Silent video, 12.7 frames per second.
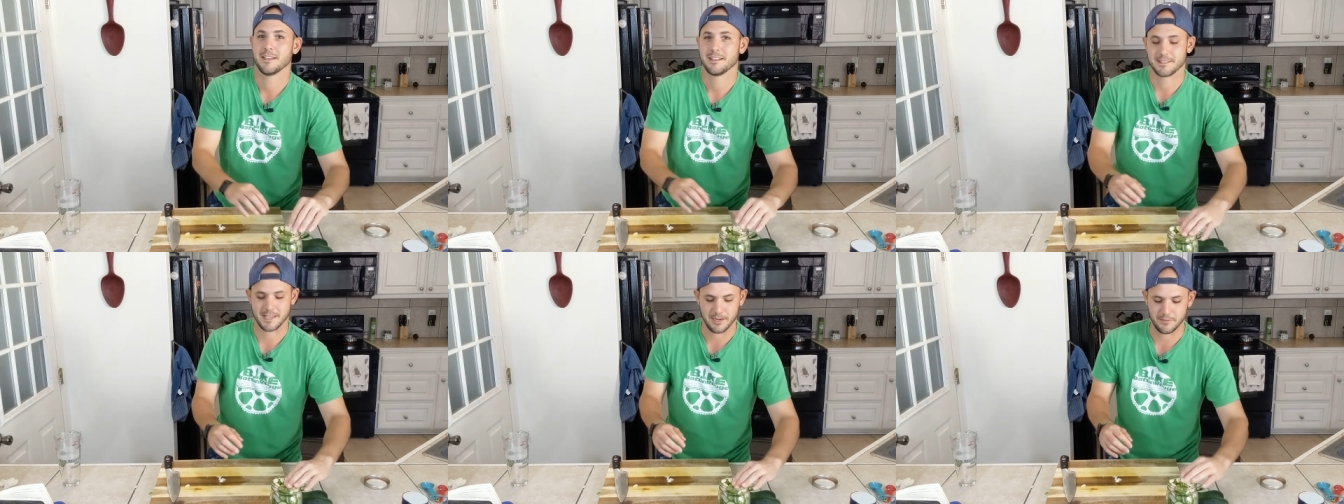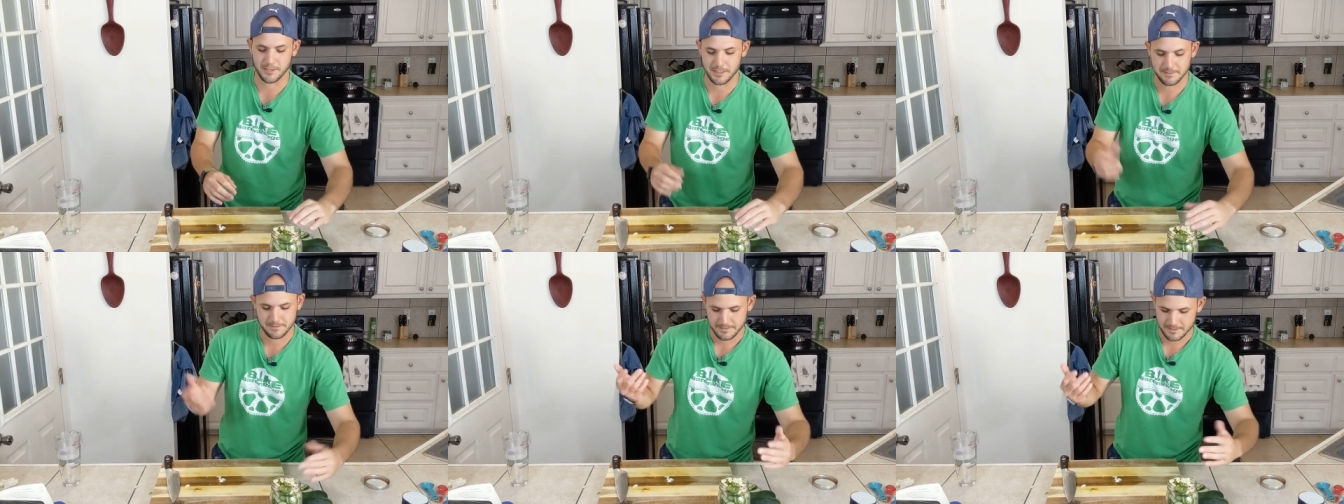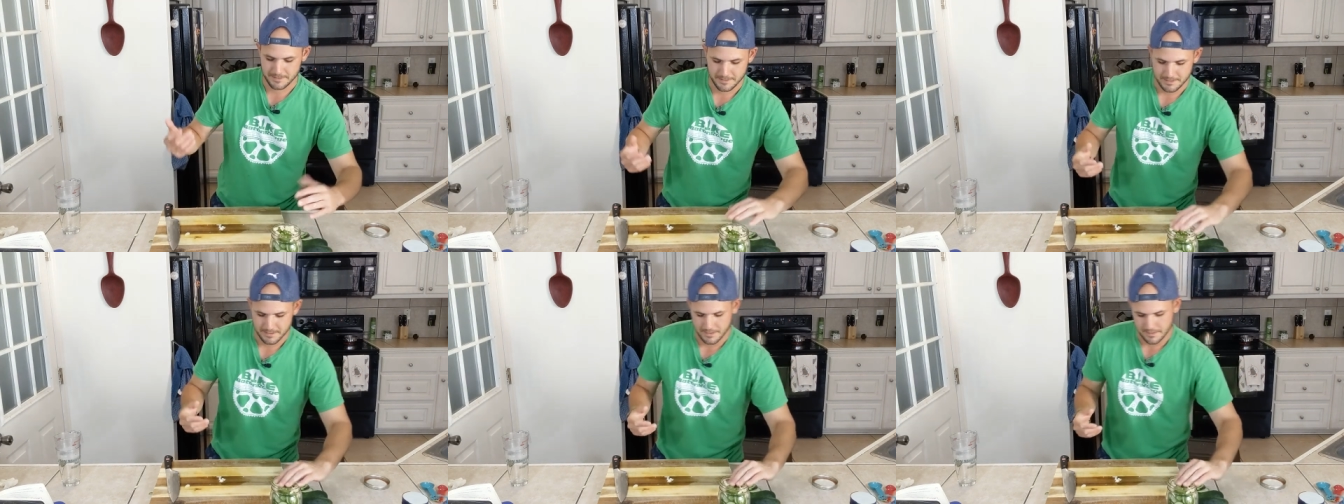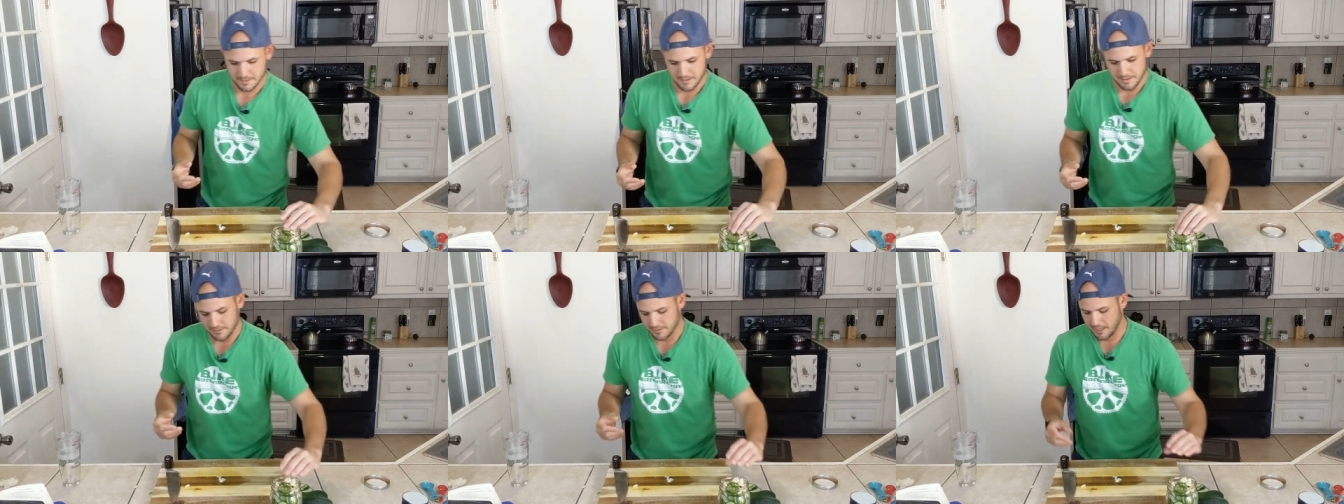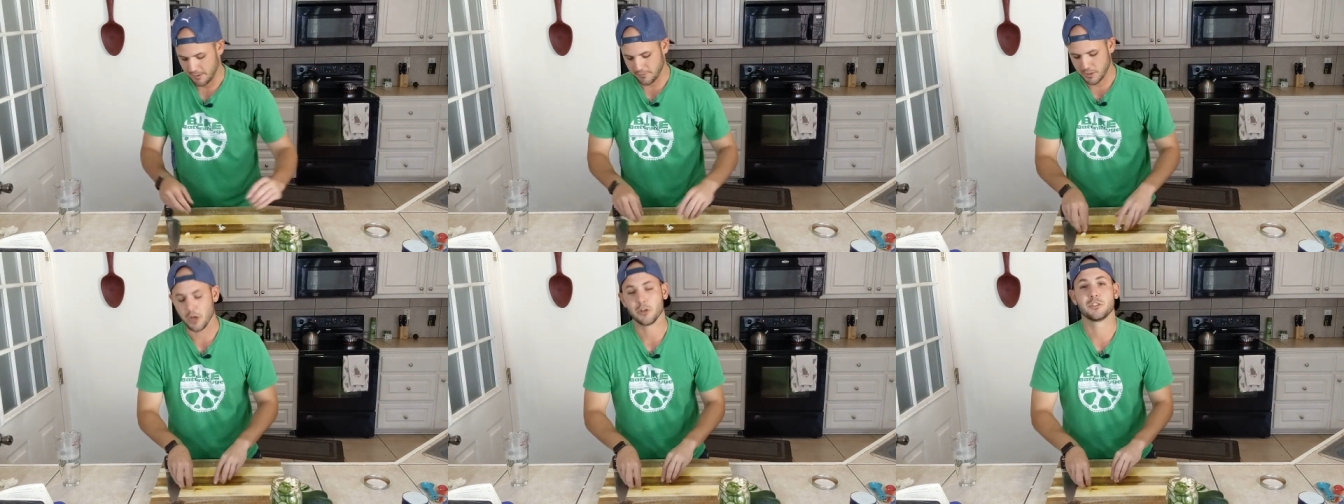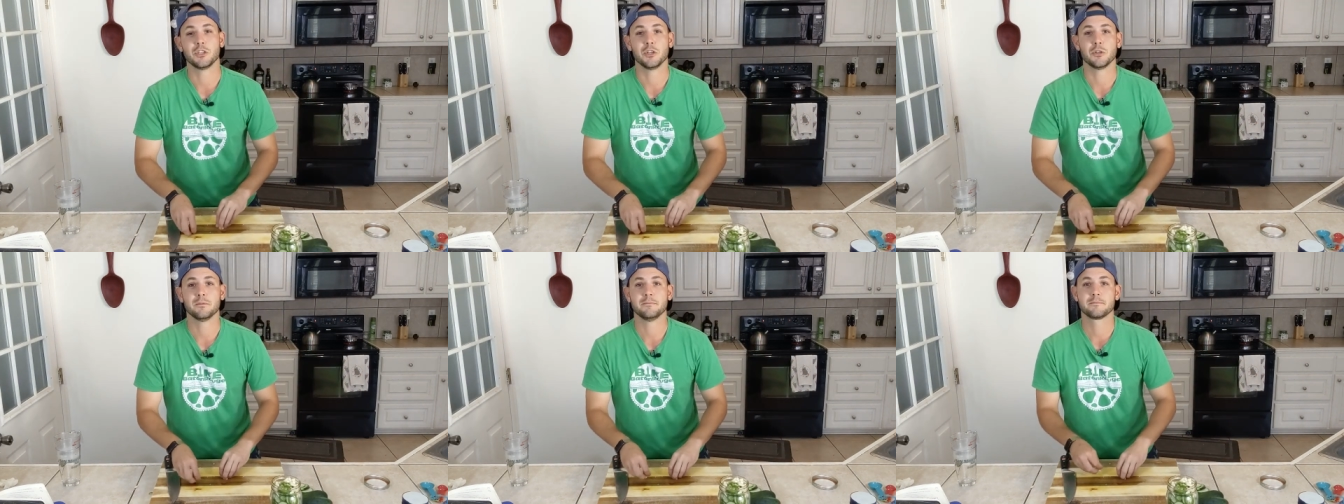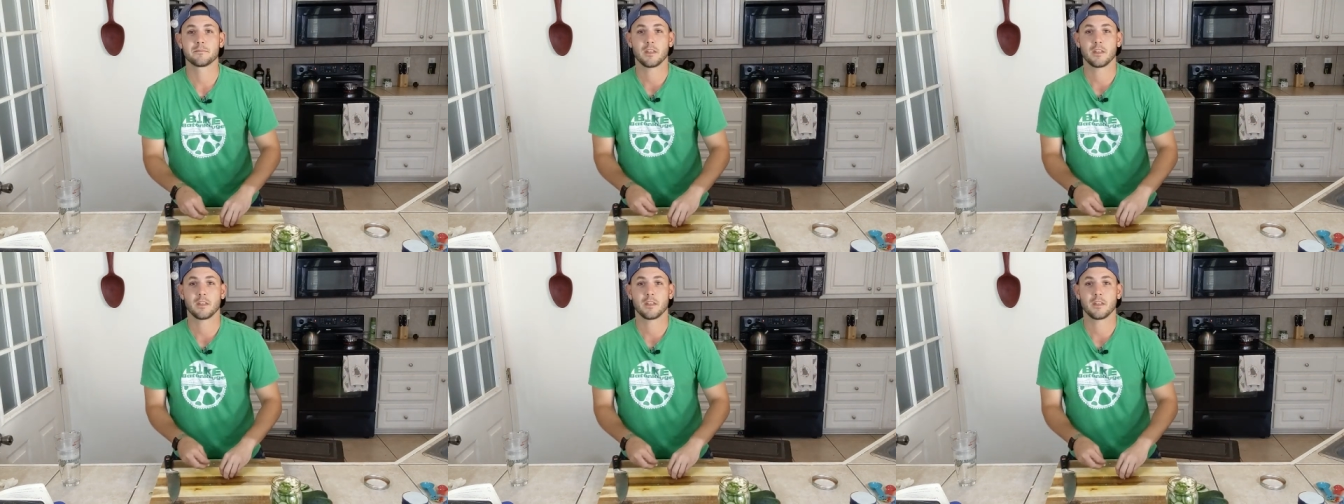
It's kind of a, it's kind of a go-to.